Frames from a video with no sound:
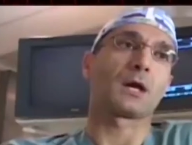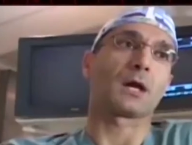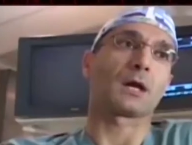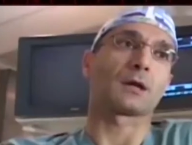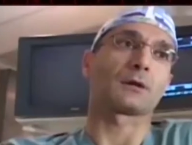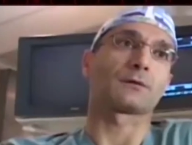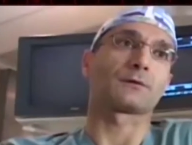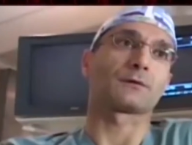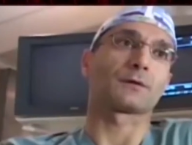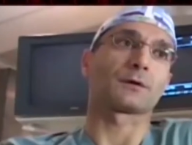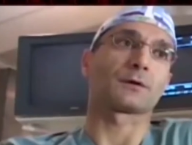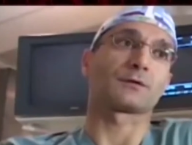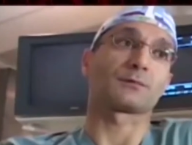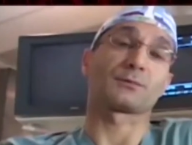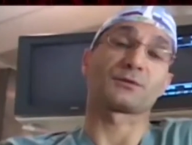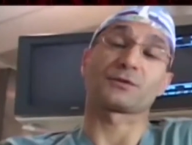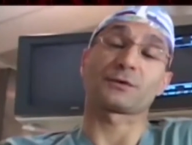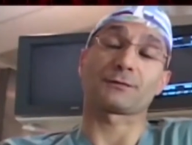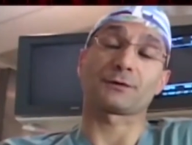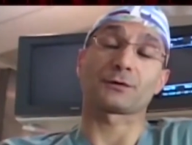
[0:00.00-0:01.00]
and
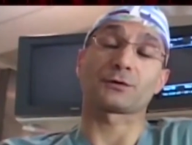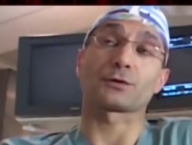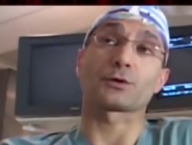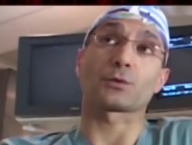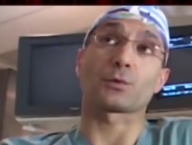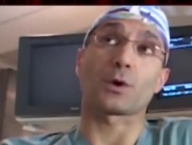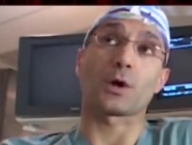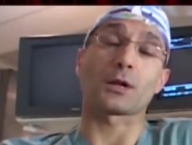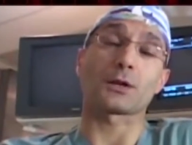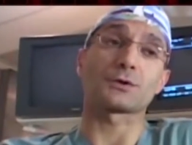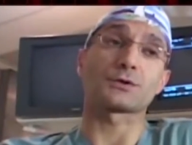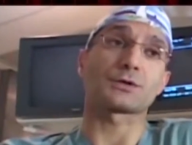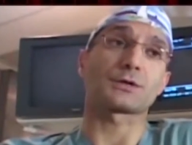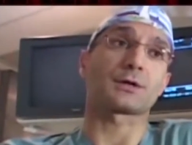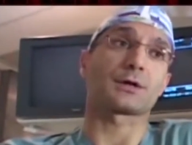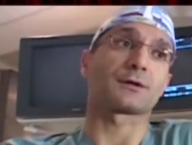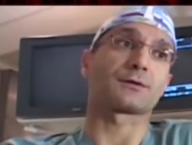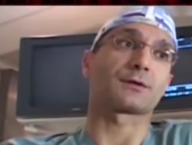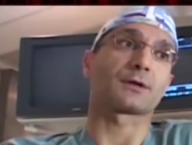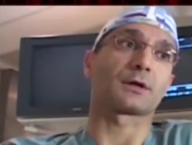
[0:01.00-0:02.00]
specific to urology.
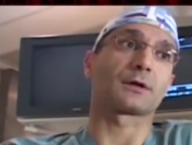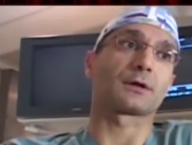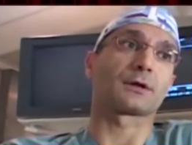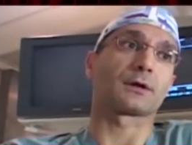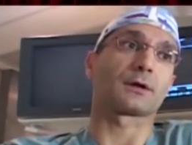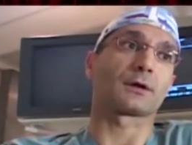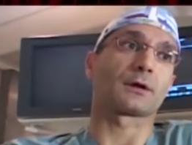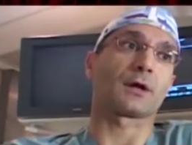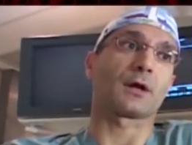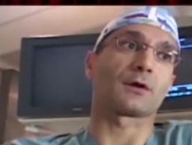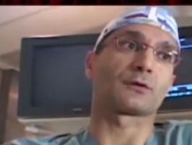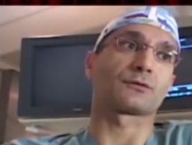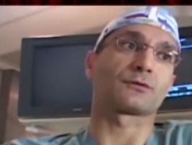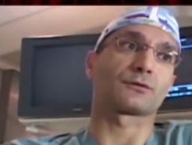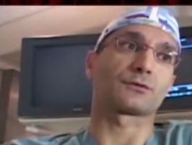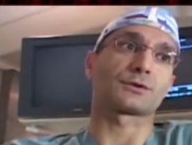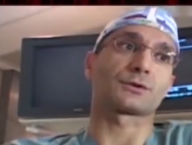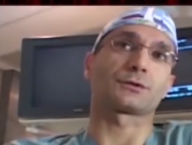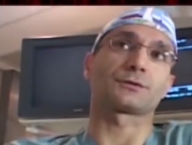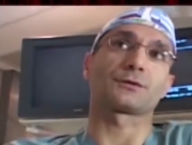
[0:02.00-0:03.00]
I think as
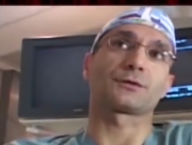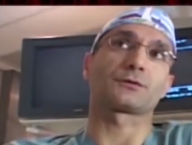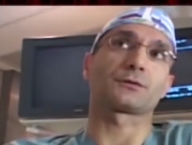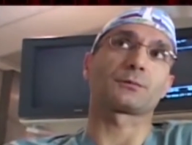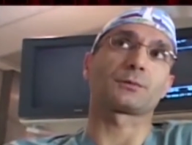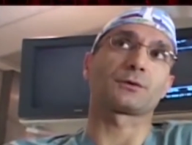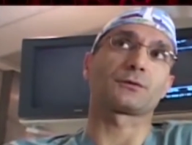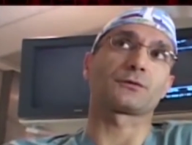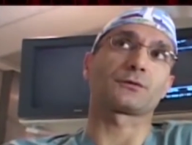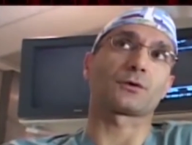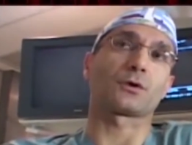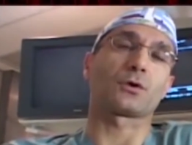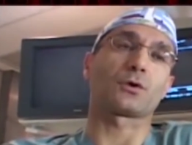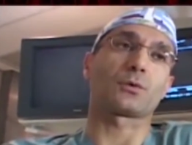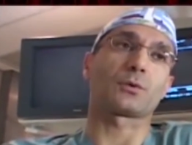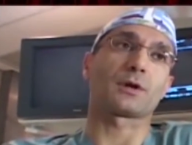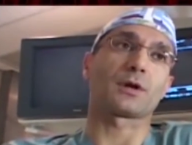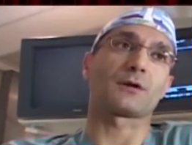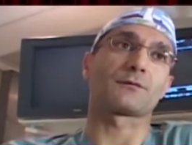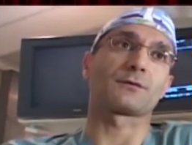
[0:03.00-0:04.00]
surgical disciplines go,
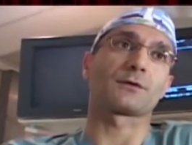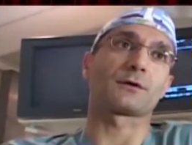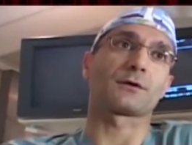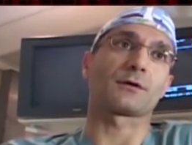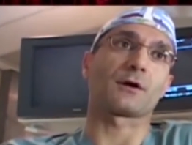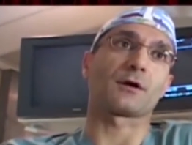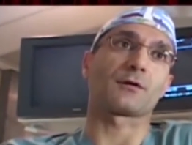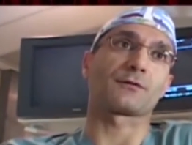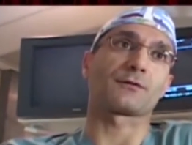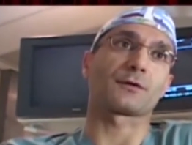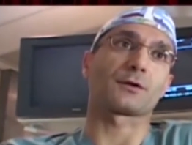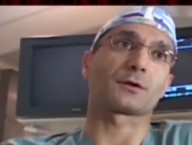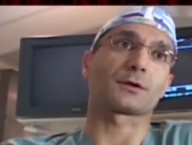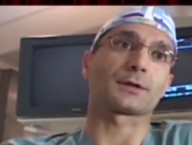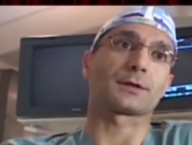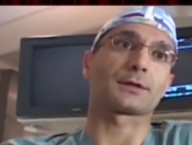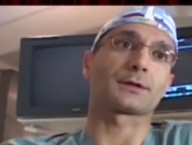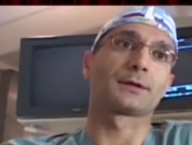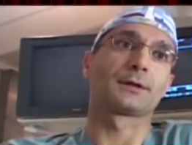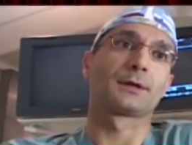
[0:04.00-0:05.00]
we have a
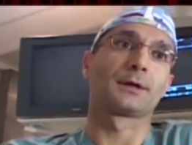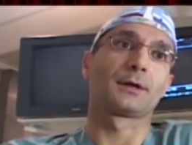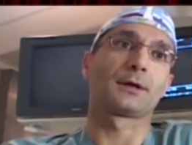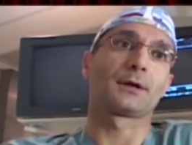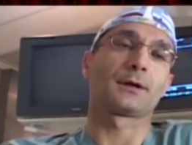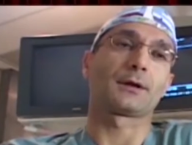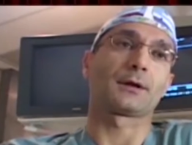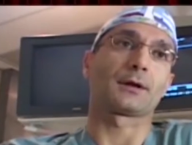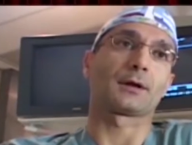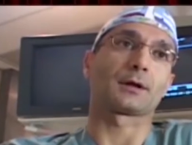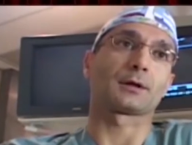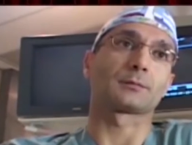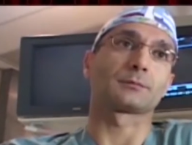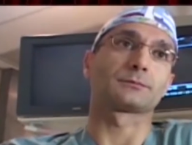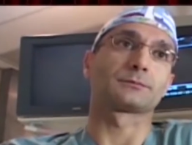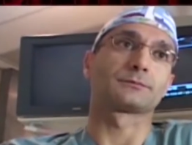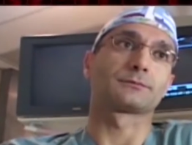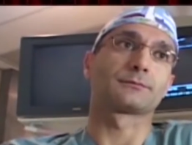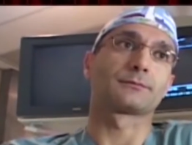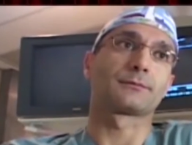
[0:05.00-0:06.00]
fairly
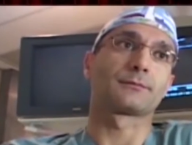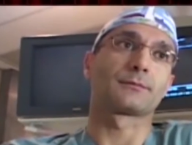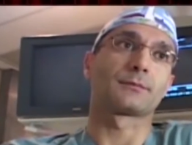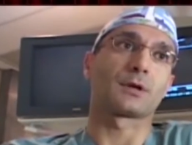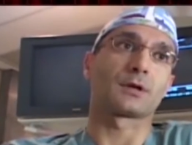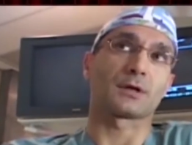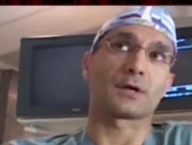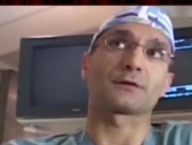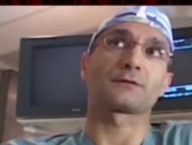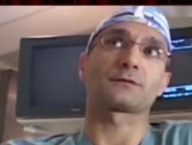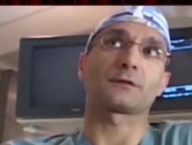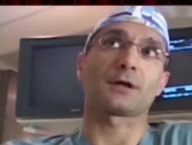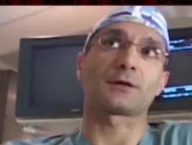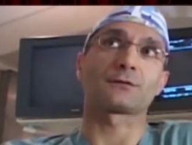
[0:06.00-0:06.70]
nice